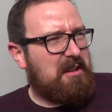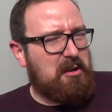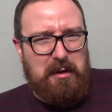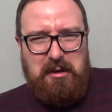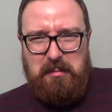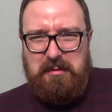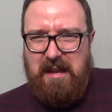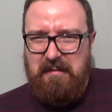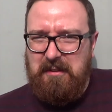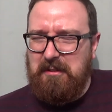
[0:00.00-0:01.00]
quick
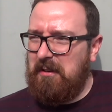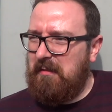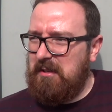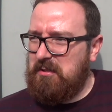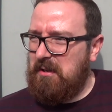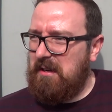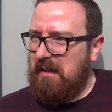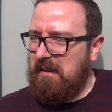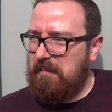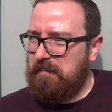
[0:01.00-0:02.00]
update video of this
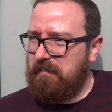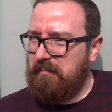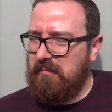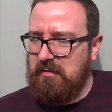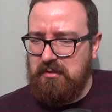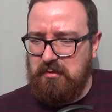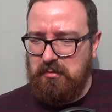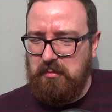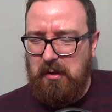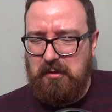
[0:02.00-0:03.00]
really
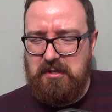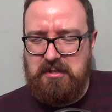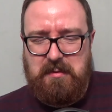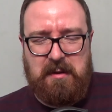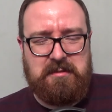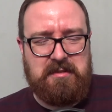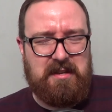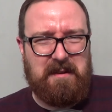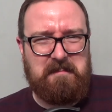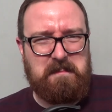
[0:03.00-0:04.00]
to apologise for my
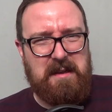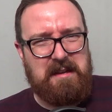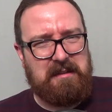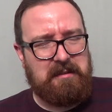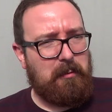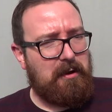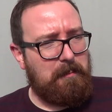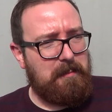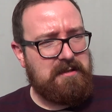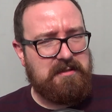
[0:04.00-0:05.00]
absence. I've been away
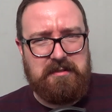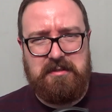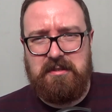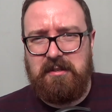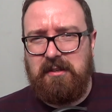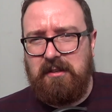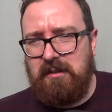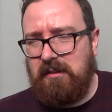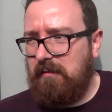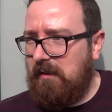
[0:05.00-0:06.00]
on business
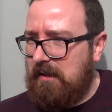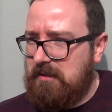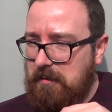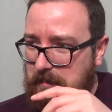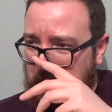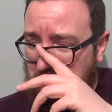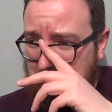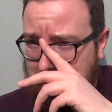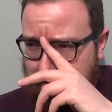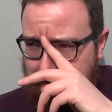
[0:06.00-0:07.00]
the last couple of
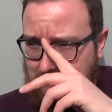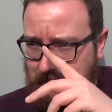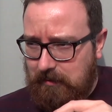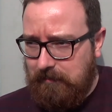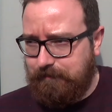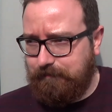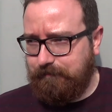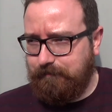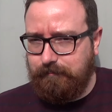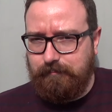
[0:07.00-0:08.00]
weeks so
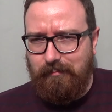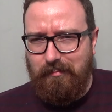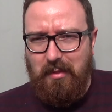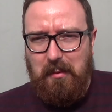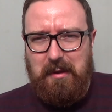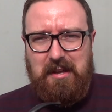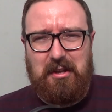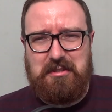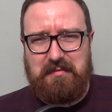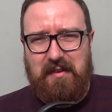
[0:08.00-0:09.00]

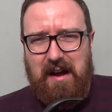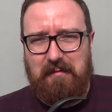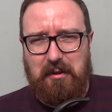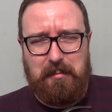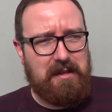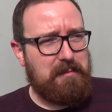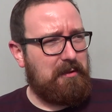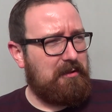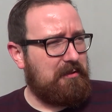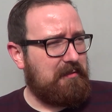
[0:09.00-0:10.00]
because of that I've not been
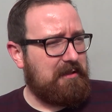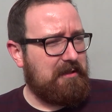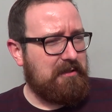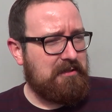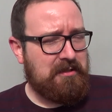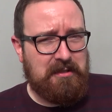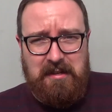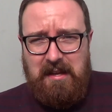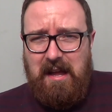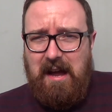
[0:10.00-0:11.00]
able to do videos.
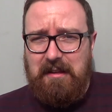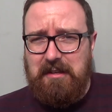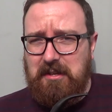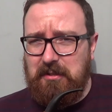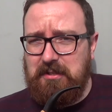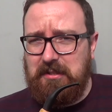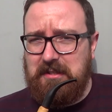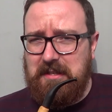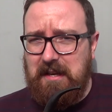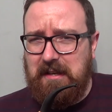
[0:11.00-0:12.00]
I did consider
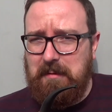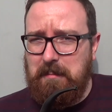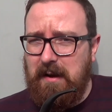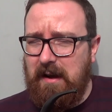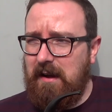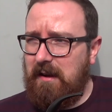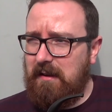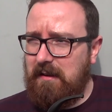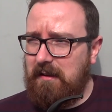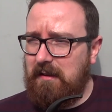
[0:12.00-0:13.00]
taking
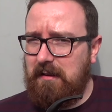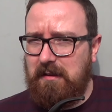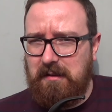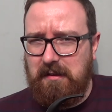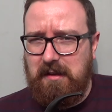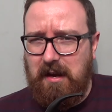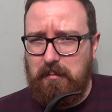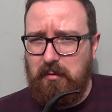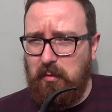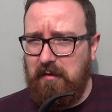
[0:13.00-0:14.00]
my
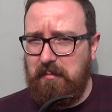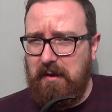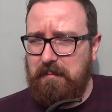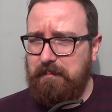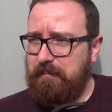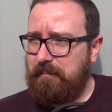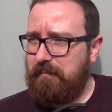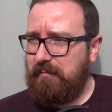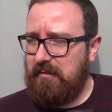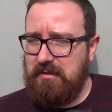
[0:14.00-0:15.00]
camera with me
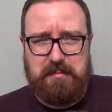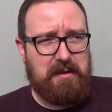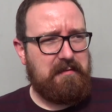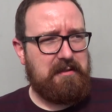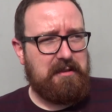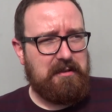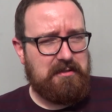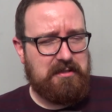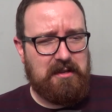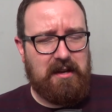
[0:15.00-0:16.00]
to make videos,